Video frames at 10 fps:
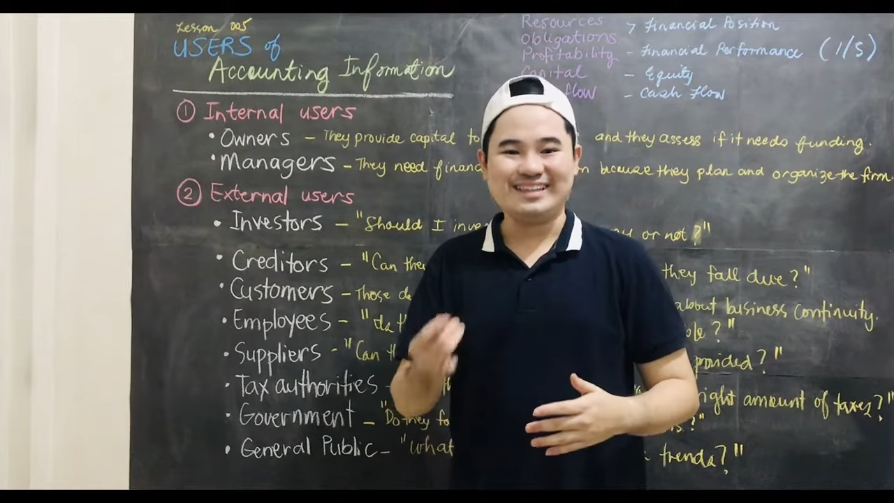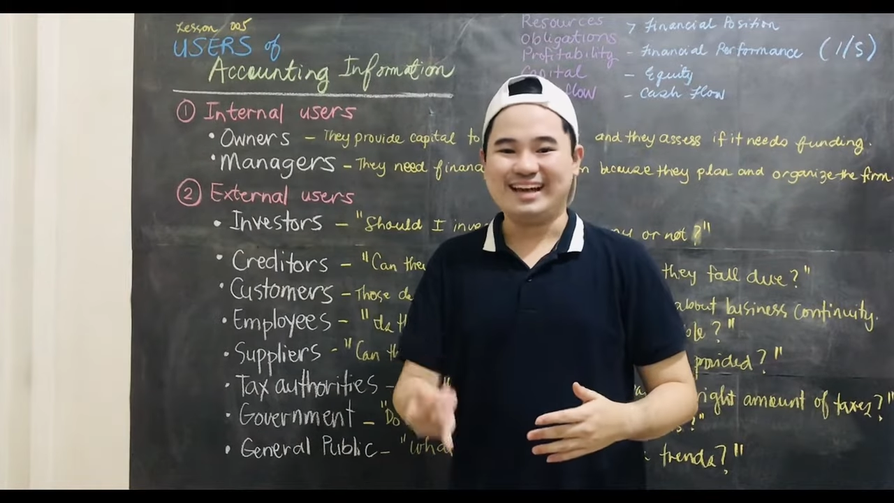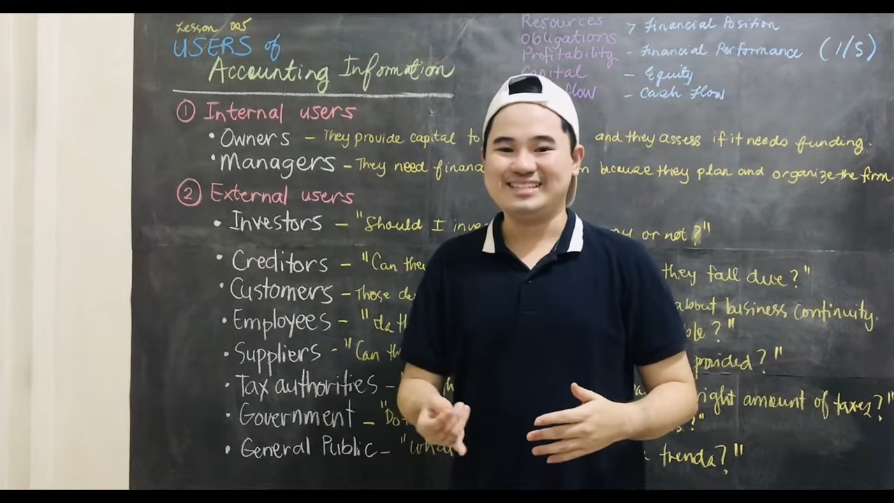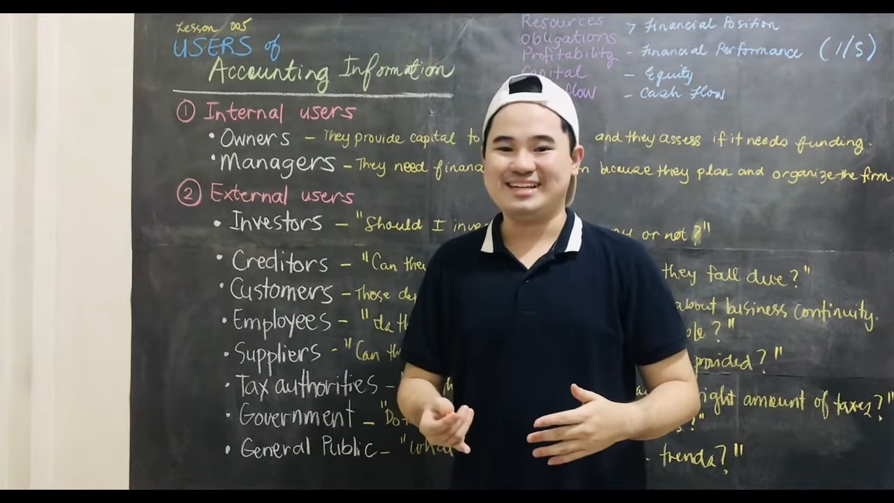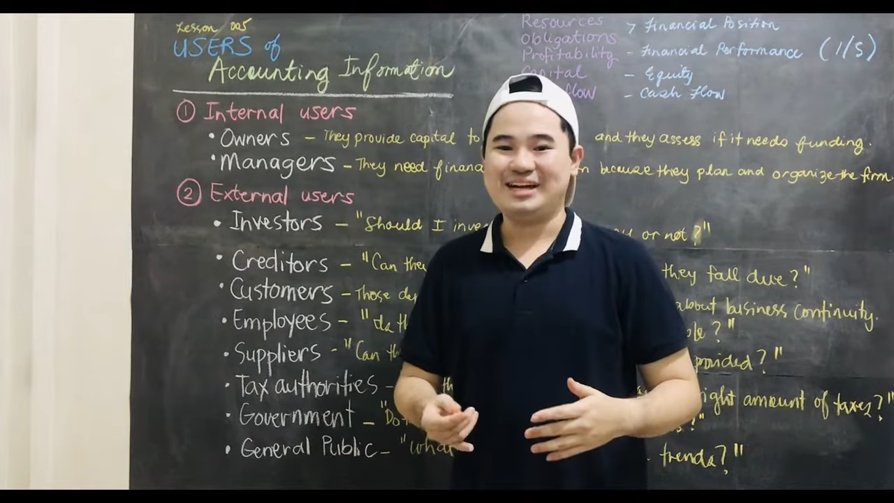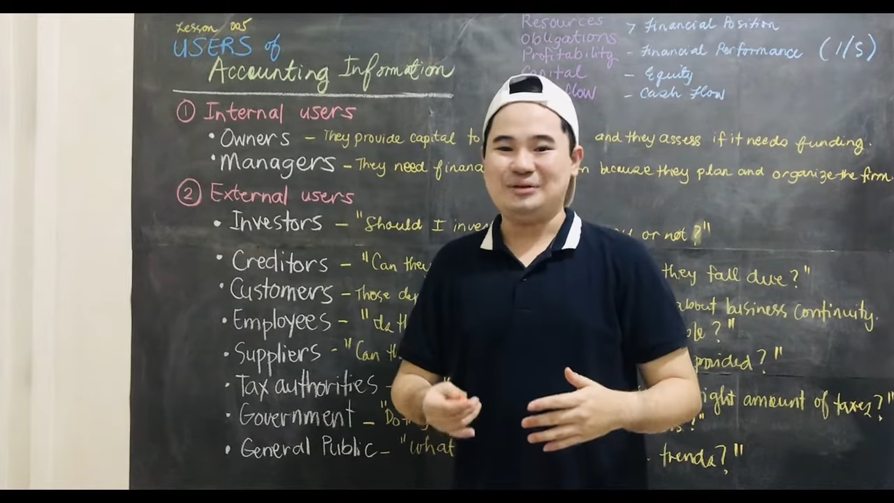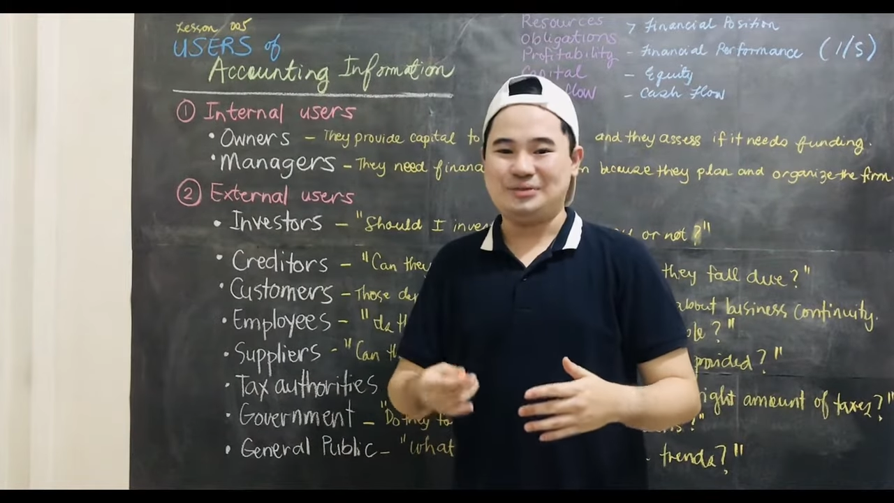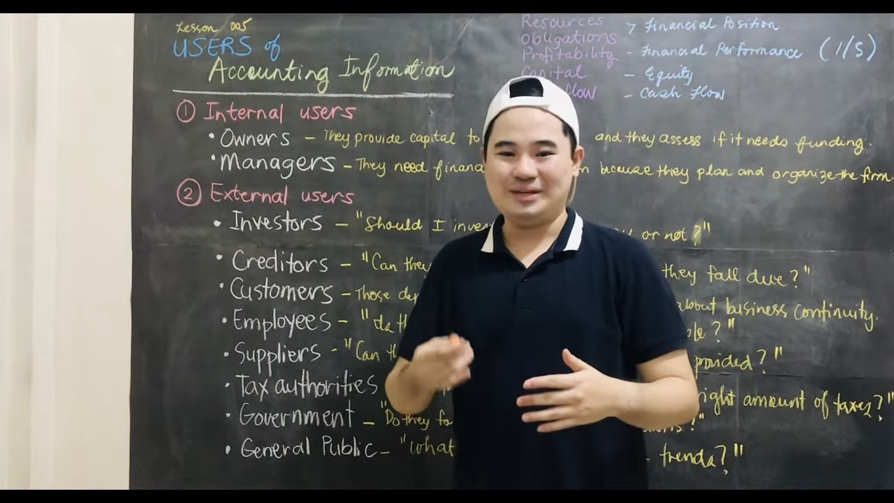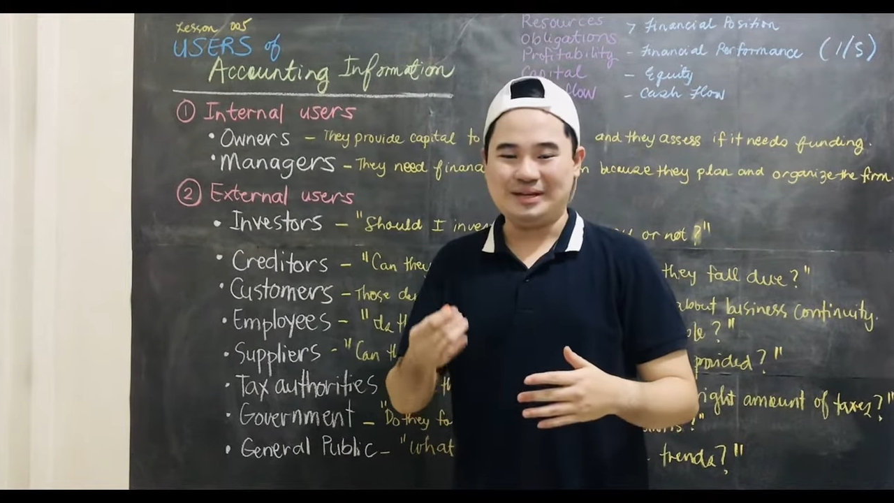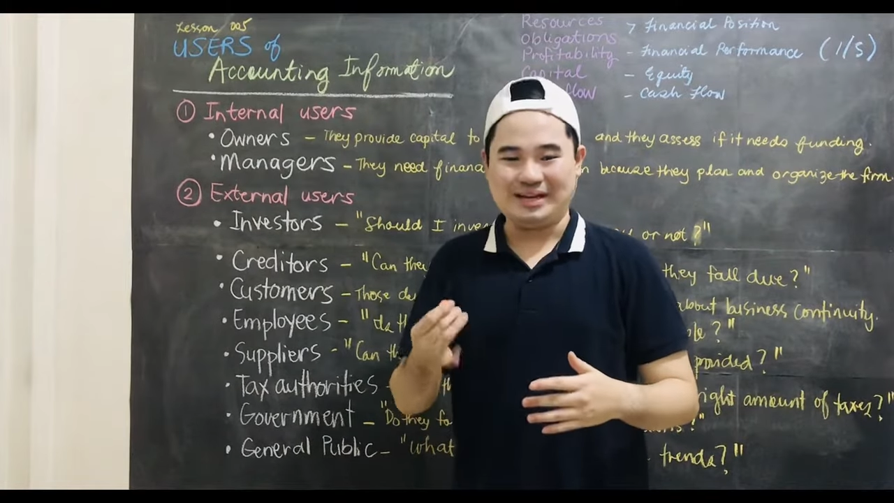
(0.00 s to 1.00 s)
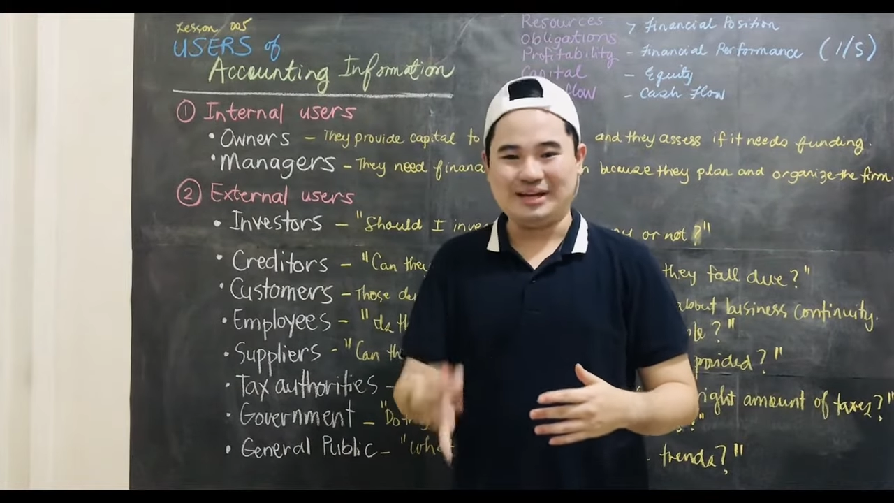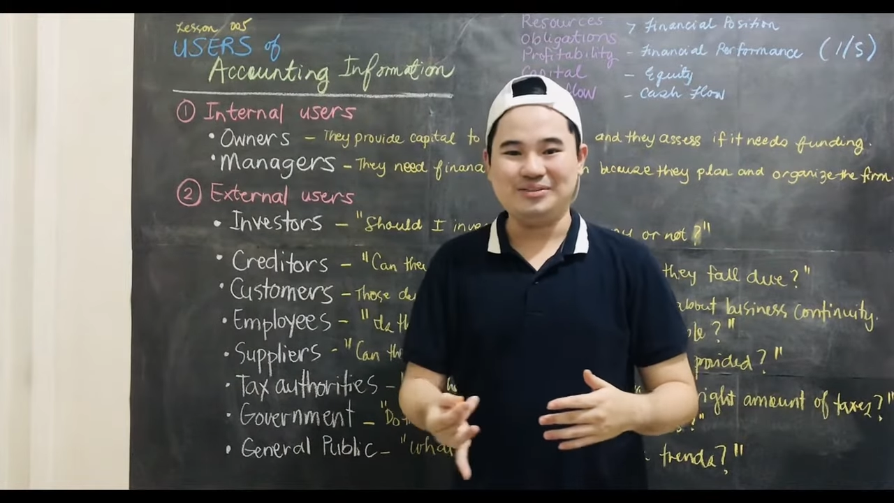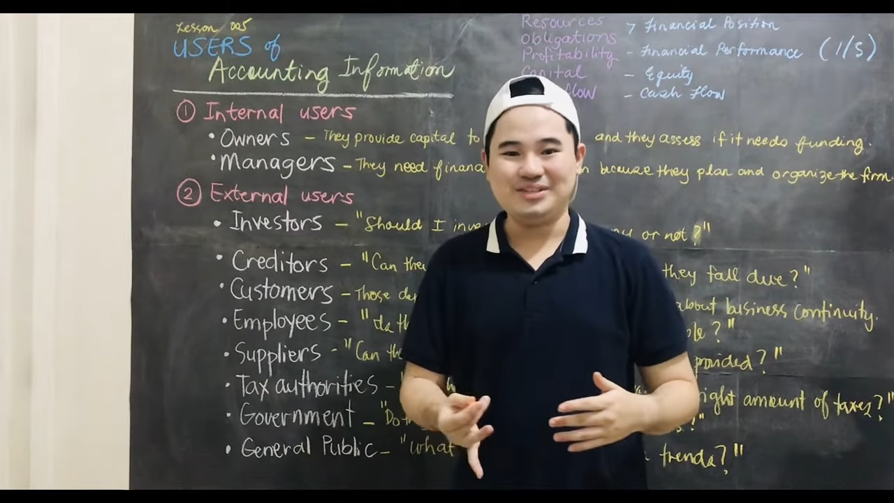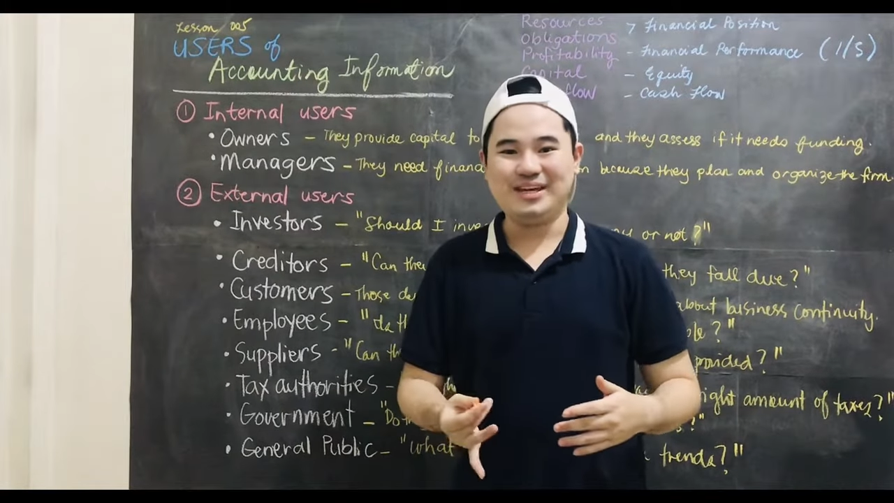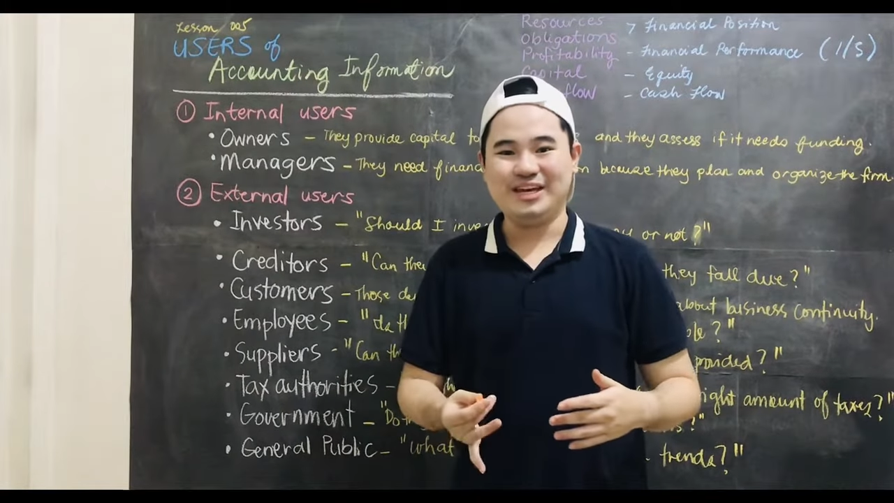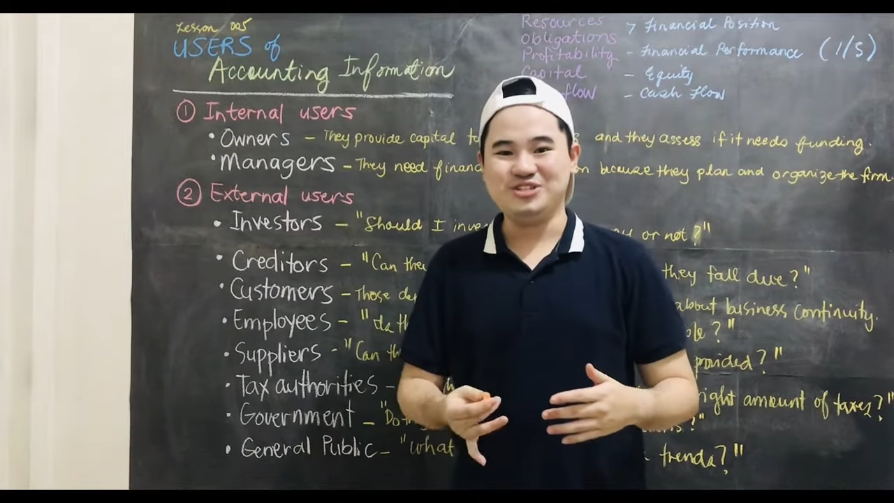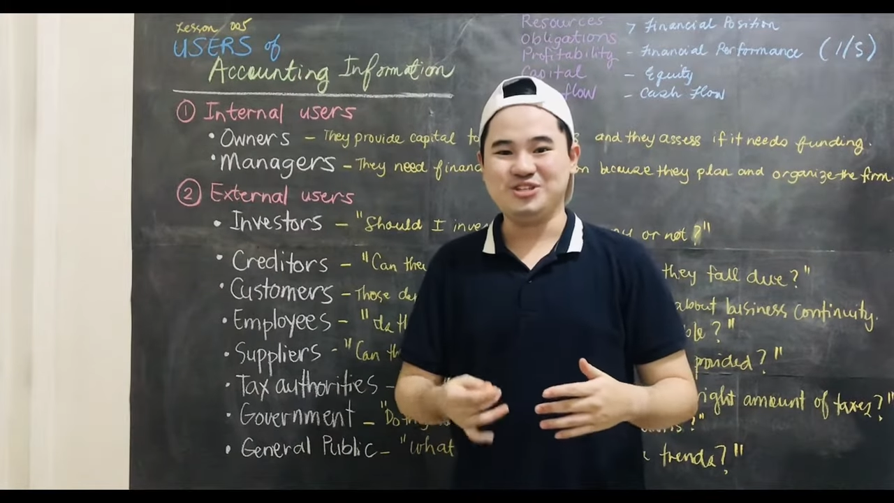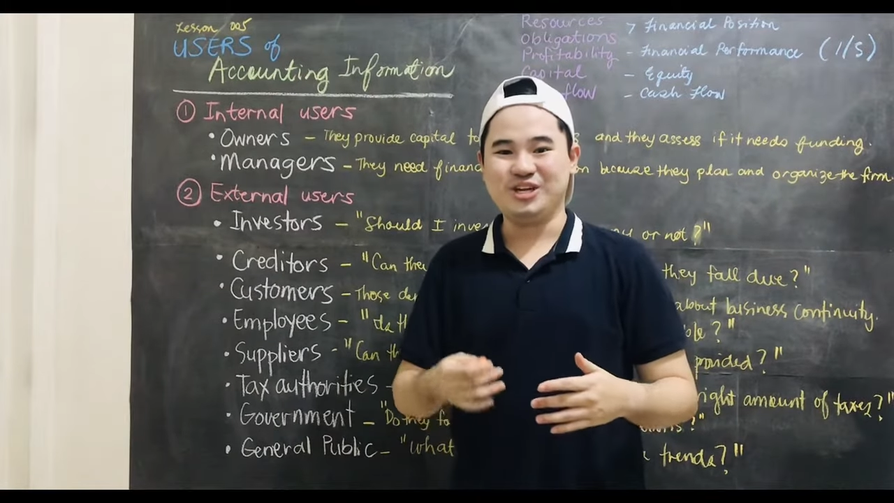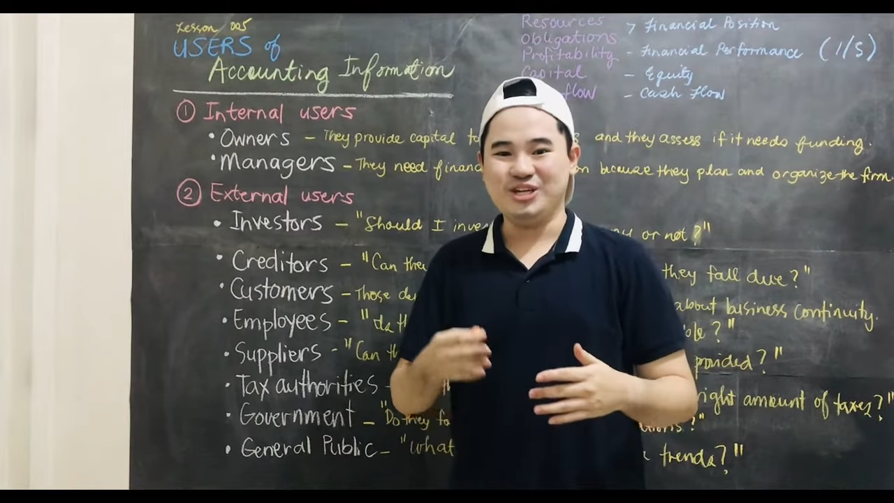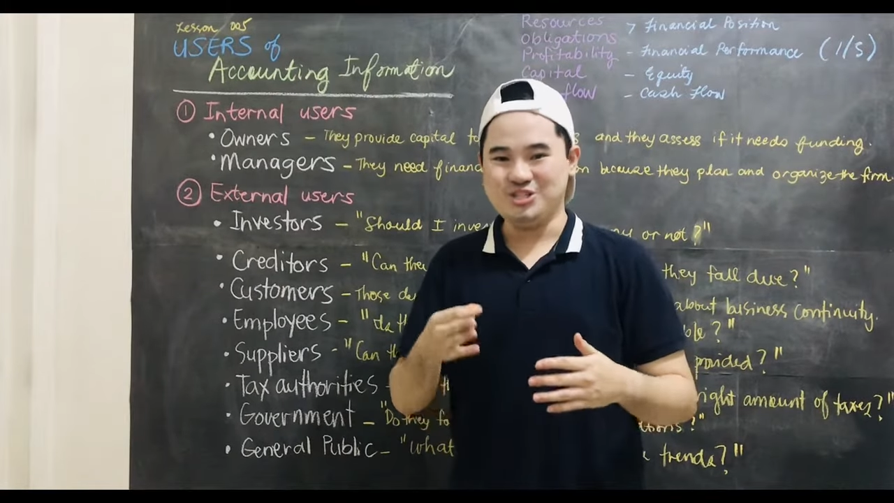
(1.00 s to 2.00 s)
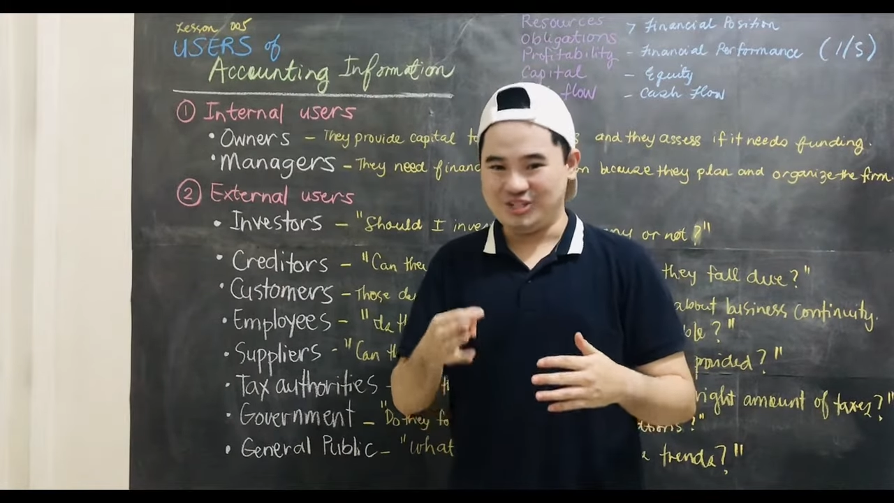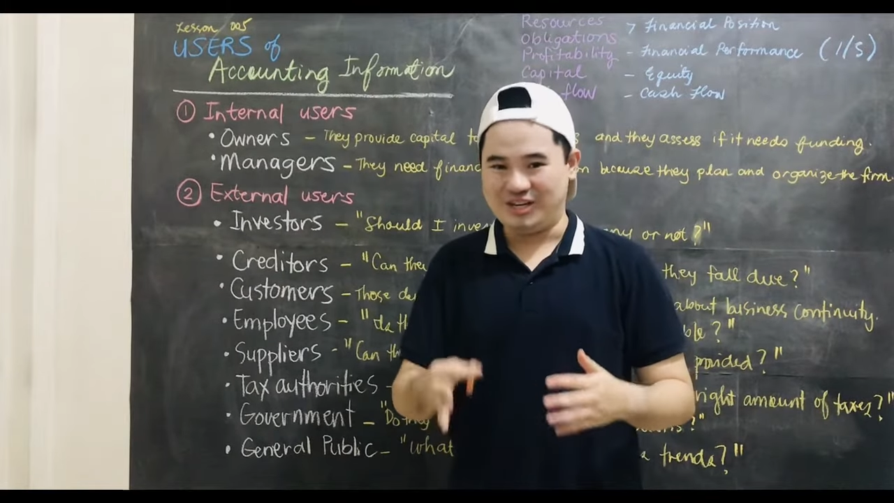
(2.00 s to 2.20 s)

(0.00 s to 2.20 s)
tax accounting, accounting education,